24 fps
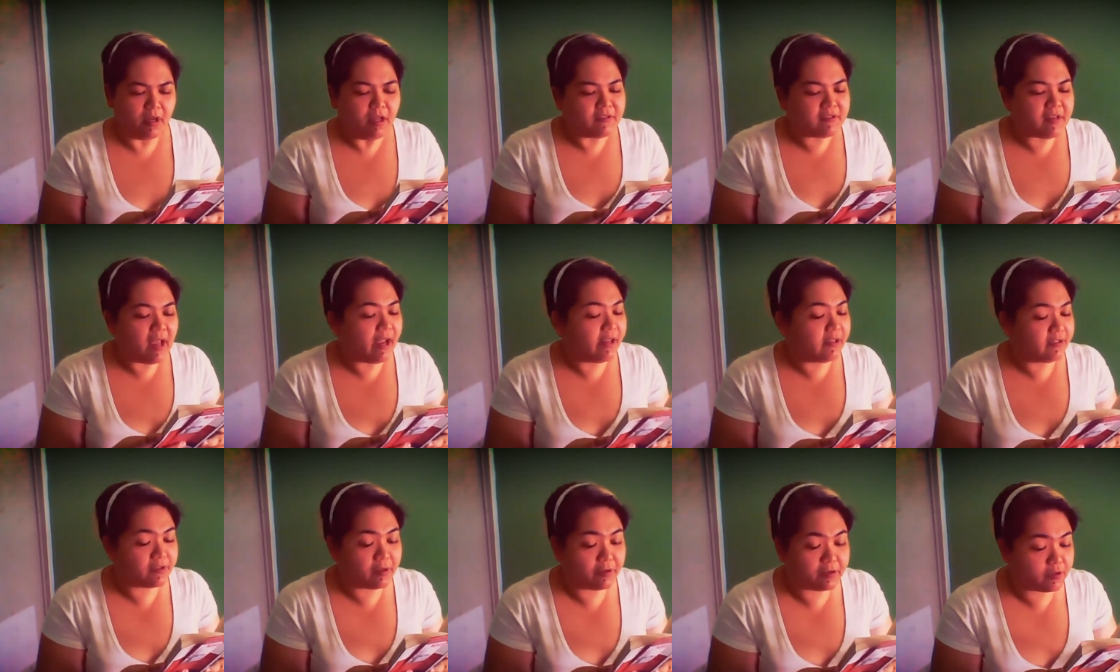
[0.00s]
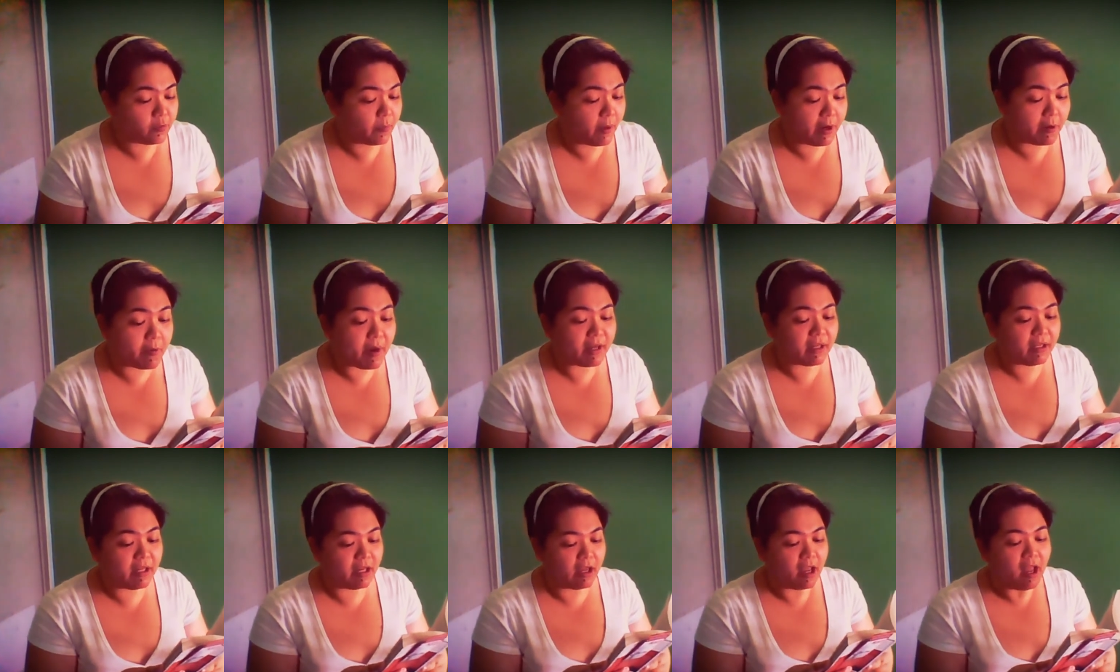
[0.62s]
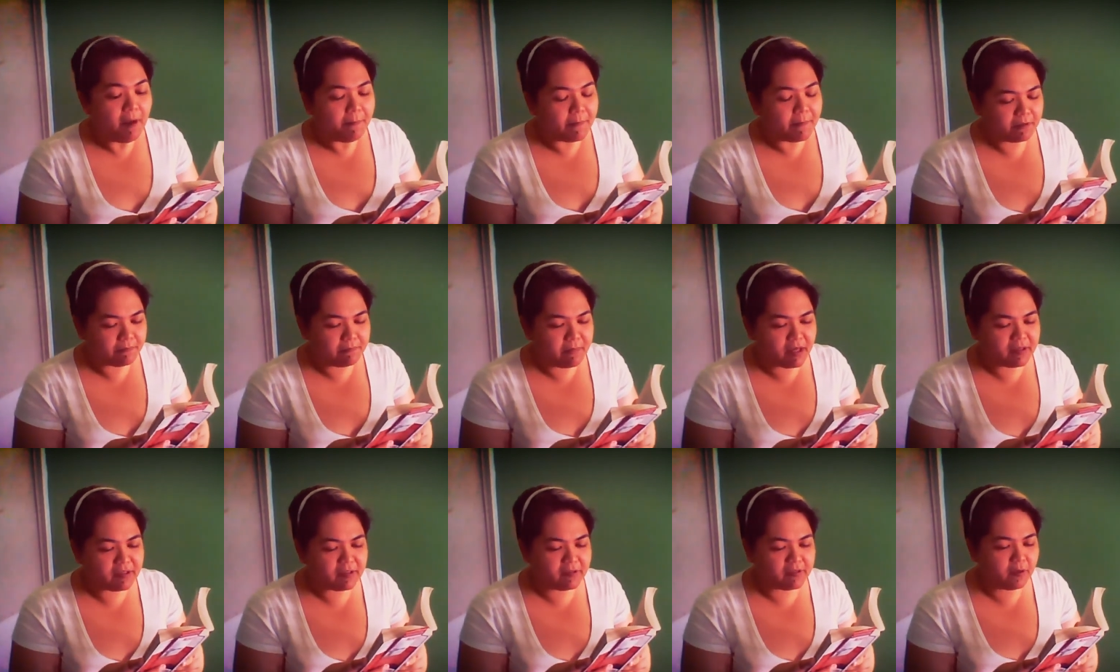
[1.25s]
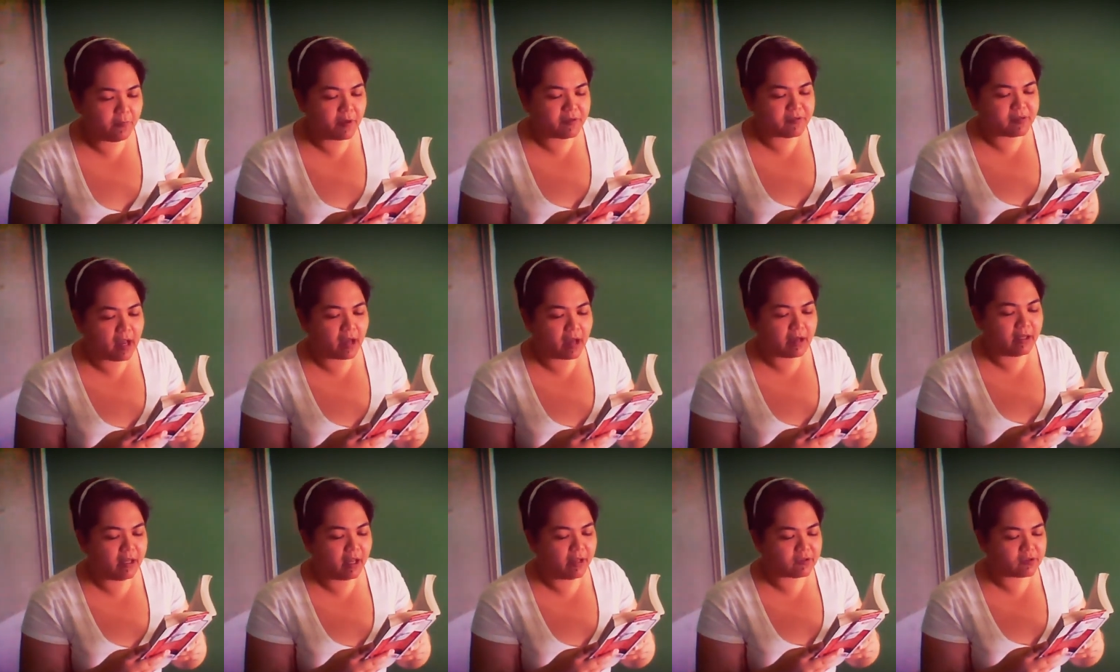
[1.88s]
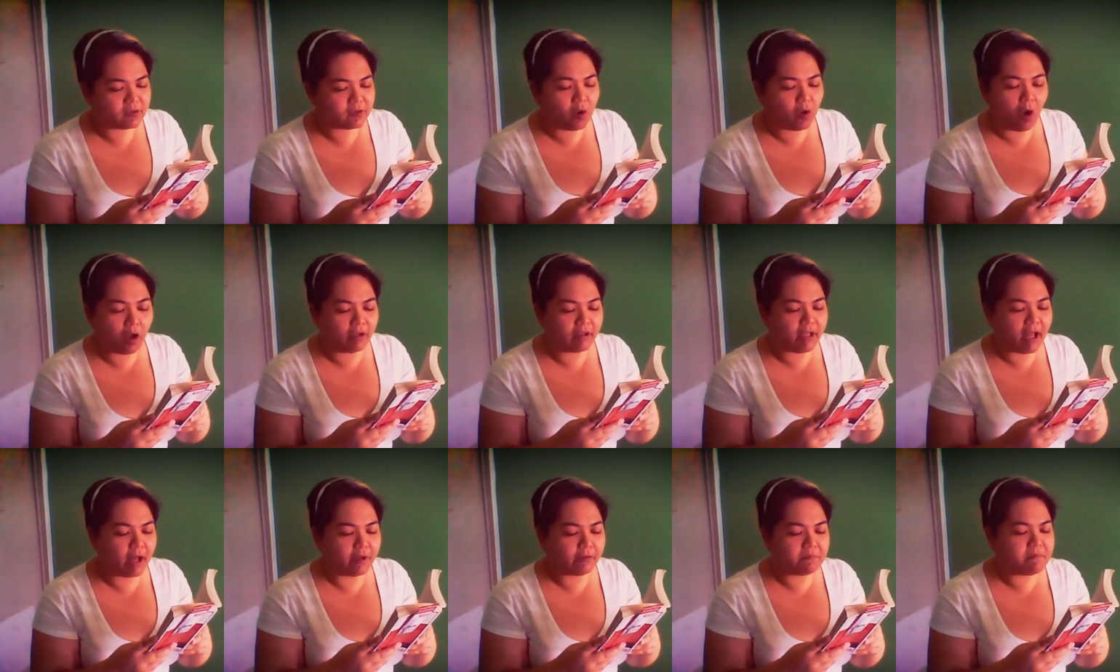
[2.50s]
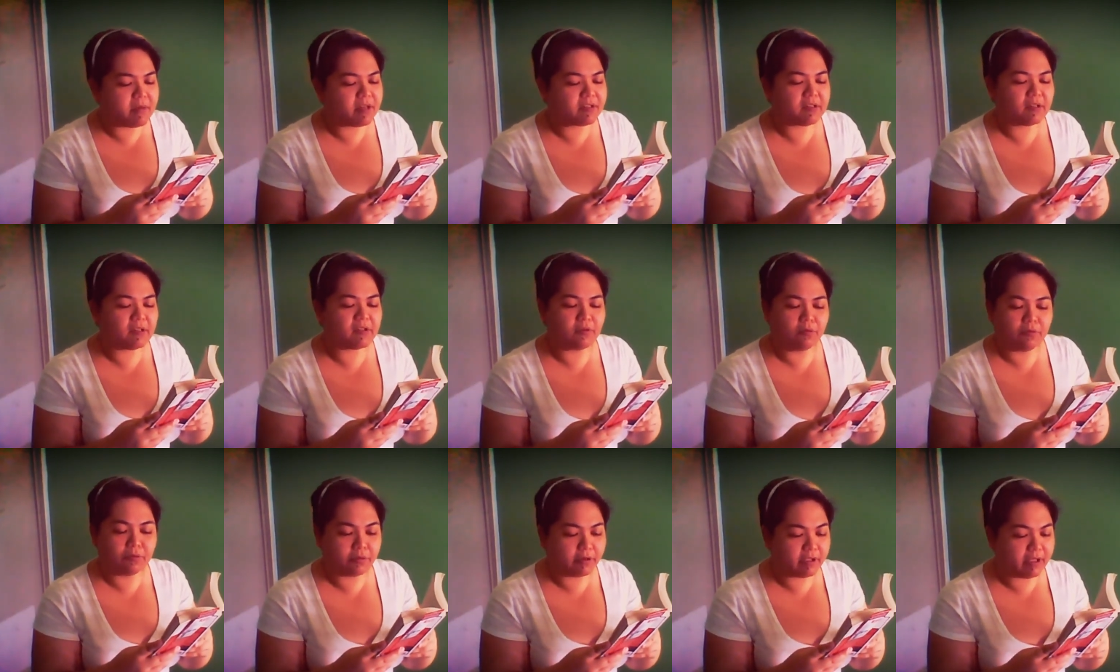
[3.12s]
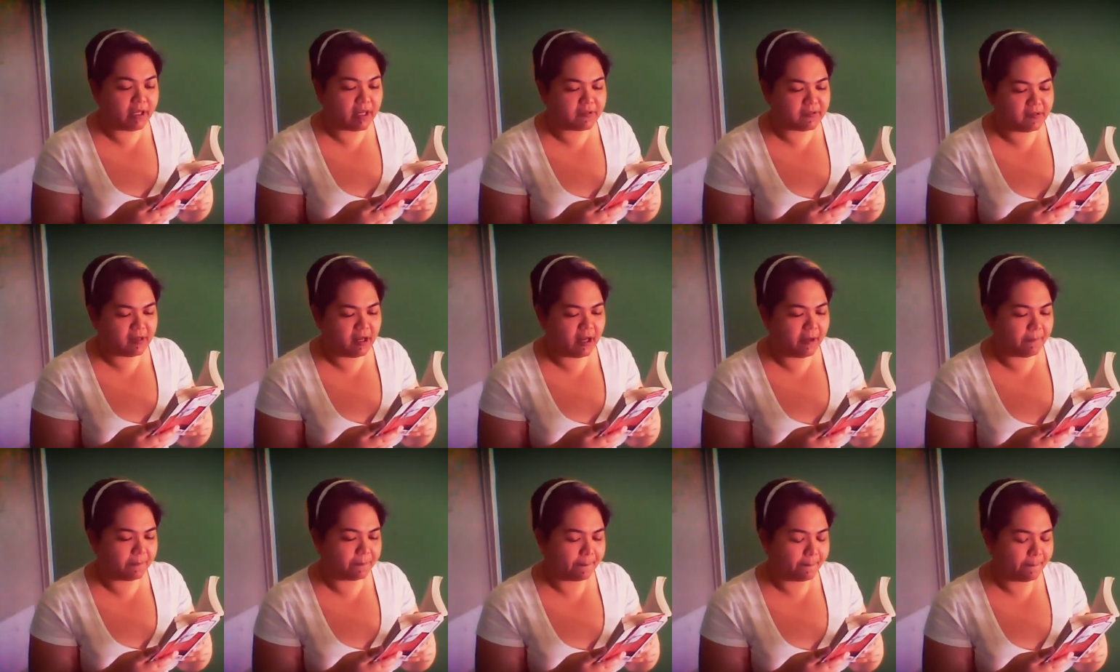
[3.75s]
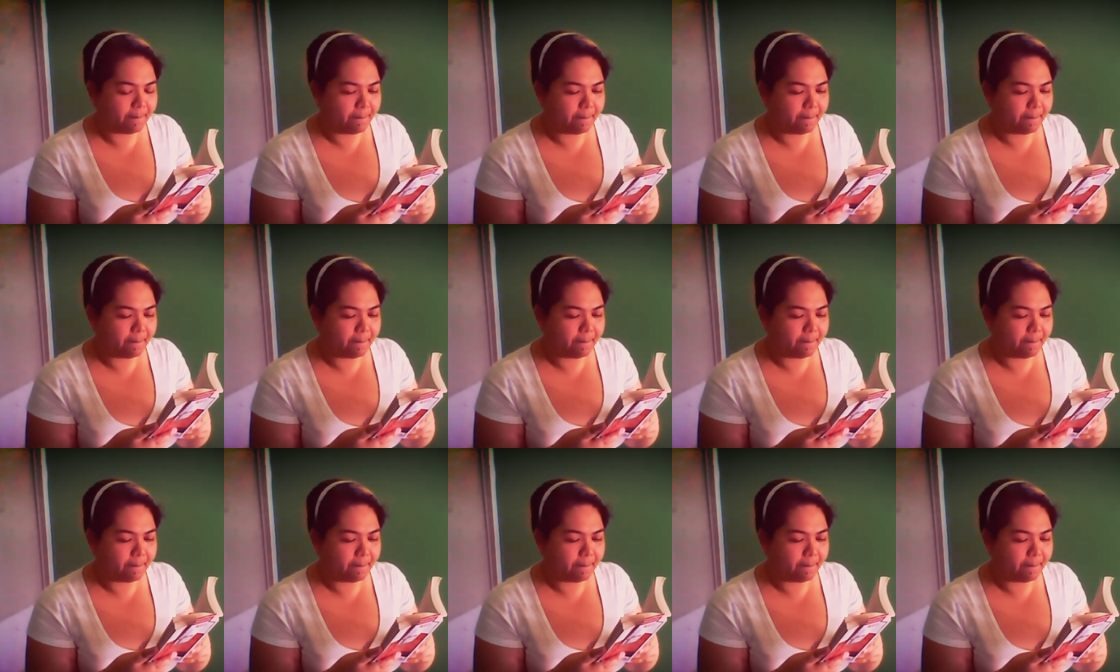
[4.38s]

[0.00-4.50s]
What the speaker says: Science turns away quickly, but Mrs. Iwasaki has called out Mrs. Urrutia's name.